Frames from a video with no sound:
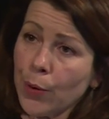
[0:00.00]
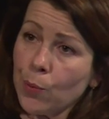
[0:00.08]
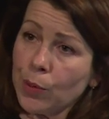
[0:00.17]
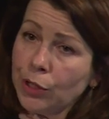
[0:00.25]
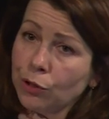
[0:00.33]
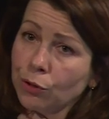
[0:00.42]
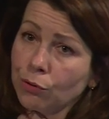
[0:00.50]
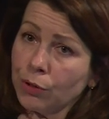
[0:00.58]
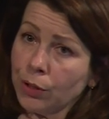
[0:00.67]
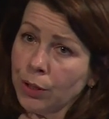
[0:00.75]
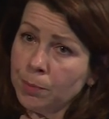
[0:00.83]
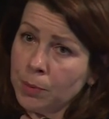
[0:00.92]
when you're
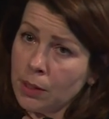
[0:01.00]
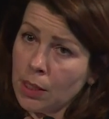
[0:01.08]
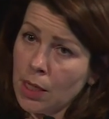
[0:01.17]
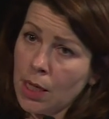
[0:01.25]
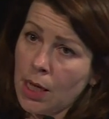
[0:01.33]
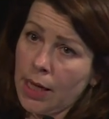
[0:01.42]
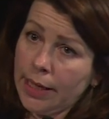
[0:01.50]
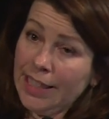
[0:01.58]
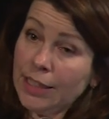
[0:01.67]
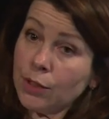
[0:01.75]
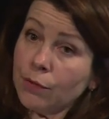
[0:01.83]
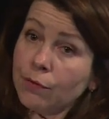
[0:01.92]
grown-ups,
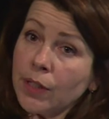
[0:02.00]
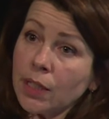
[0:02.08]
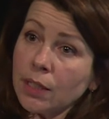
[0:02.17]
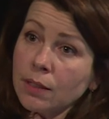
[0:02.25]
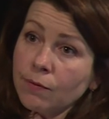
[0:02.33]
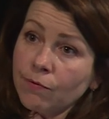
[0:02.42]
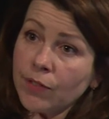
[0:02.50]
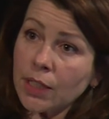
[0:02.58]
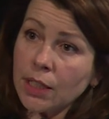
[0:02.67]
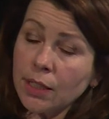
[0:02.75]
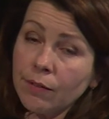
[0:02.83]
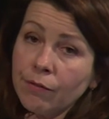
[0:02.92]
it's a very,
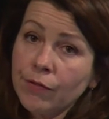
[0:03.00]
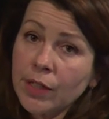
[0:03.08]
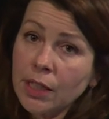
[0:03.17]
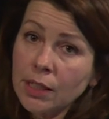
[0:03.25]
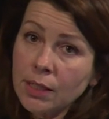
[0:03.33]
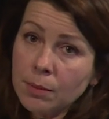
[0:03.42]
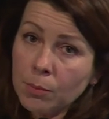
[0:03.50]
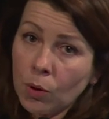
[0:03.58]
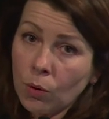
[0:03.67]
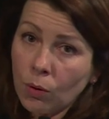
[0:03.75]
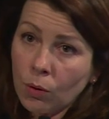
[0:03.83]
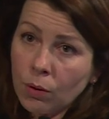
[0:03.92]
very, very
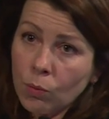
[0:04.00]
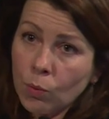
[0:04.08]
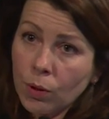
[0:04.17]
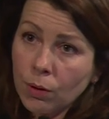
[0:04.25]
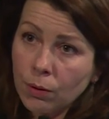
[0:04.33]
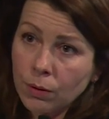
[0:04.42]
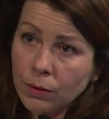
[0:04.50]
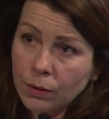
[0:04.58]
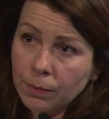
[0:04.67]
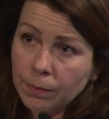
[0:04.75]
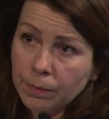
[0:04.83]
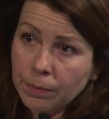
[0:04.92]
small world.
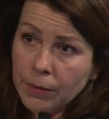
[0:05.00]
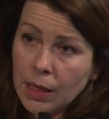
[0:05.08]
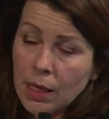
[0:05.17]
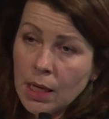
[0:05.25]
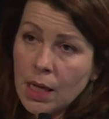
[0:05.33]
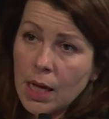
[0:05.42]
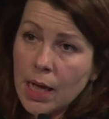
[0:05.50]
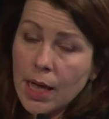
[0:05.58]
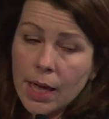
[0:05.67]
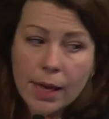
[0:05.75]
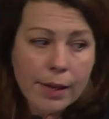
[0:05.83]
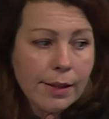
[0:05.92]

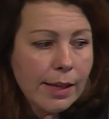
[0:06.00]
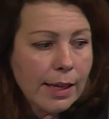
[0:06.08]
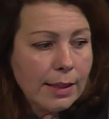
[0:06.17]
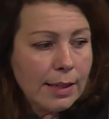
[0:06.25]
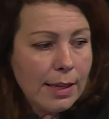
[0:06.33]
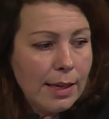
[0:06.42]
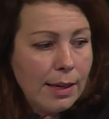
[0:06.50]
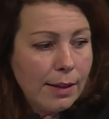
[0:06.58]
That